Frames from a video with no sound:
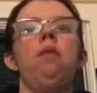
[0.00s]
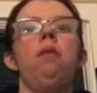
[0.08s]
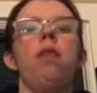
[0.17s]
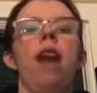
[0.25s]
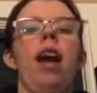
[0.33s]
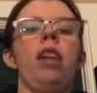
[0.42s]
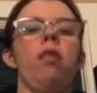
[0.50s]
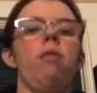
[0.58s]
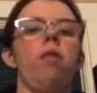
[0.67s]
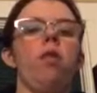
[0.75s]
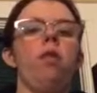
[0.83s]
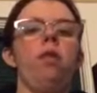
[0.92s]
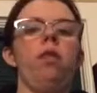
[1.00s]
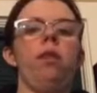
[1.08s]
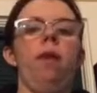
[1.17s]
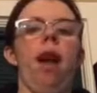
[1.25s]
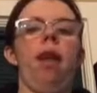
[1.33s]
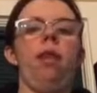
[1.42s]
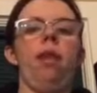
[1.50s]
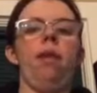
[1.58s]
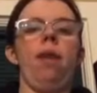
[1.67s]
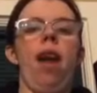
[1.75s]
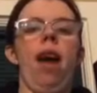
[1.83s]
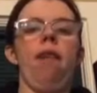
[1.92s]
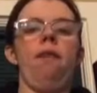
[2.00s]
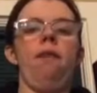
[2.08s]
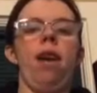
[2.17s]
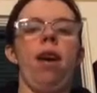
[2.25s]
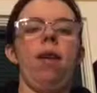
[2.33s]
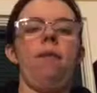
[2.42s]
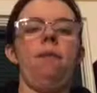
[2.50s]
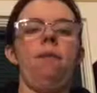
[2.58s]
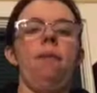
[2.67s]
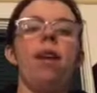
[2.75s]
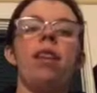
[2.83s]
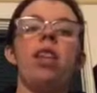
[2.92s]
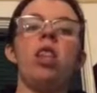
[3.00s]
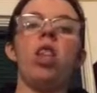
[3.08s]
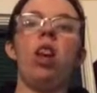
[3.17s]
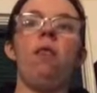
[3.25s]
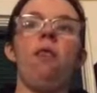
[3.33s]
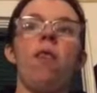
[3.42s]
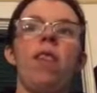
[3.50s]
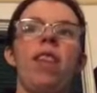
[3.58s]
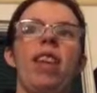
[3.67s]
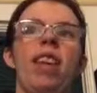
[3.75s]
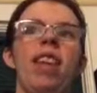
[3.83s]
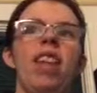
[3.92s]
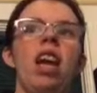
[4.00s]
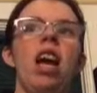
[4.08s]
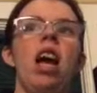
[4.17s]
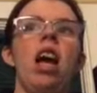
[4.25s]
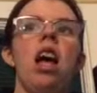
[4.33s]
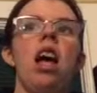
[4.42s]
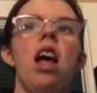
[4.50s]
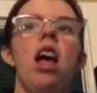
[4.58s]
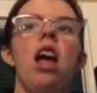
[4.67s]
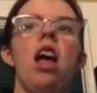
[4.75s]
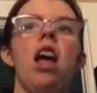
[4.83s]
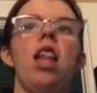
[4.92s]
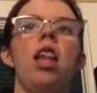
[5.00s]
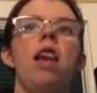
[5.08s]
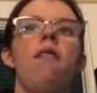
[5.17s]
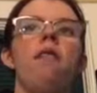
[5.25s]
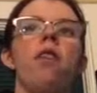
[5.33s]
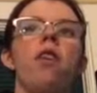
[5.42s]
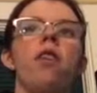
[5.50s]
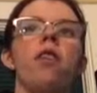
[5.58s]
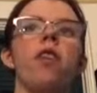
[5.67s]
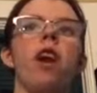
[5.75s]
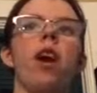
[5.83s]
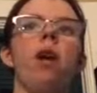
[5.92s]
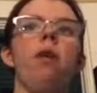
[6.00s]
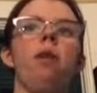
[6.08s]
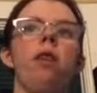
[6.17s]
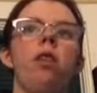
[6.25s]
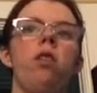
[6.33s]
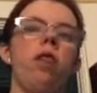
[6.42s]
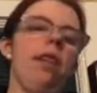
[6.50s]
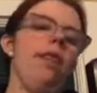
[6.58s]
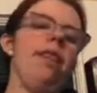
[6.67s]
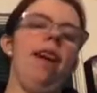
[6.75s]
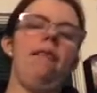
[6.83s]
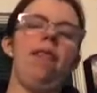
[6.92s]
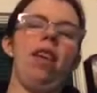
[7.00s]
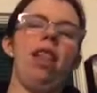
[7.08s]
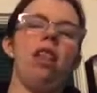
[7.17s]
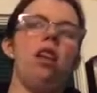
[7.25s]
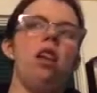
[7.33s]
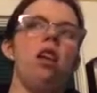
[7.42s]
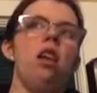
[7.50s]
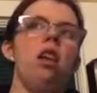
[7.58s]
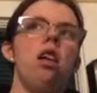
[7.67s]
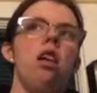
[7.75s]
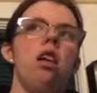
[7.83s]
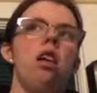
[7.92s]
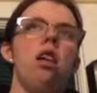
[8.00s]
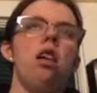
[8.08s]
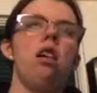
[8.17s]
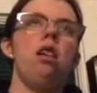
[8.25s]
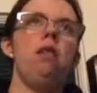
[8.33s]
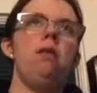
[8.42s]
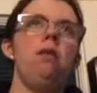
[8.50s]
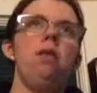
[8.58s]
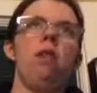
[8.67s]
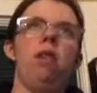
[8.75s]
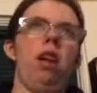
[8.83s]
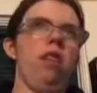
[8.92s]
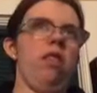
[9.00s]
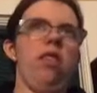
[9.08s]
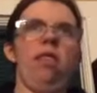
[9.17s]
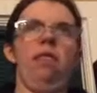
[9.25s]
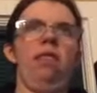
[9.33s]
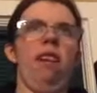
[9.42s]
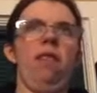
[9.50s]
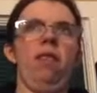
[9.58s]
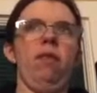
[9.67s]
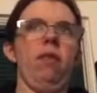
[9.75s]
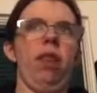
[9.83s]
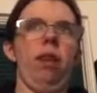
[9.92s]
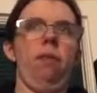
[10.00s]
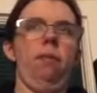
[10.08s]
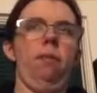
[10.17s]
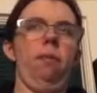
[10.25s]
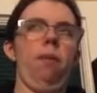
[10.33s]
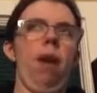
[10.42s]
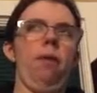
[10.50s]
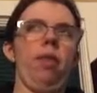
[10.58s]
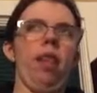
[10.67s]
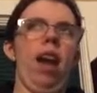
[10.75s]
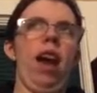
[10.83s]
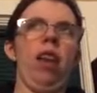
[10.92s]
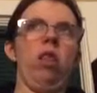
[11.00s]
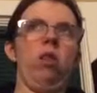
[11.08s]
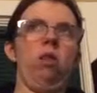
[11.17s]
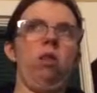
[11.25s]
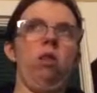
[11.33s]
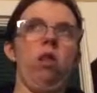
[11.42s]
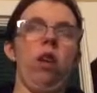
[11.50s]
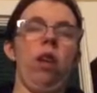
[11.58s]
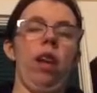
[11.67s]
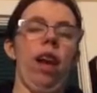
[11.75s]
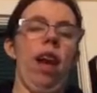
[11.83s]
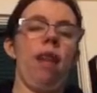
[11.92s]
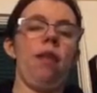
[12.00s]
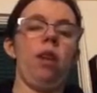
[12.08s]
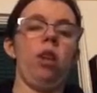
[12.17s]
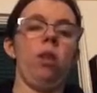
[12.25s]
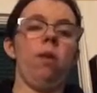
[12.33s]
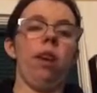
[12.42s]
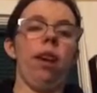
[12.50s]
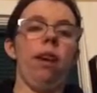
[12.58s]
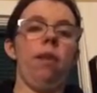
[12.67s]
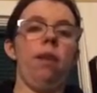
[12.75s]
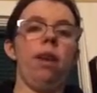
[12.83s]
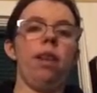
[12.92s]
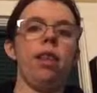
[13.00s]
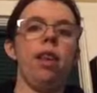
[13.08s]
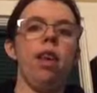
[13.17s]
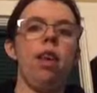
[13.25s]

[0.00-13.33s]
when High School Musical was around, they would have um, Pix and J14 and a few years ago, like 2007, no, not 2007, it was like I was in high school, so like I'm not sure what year it was.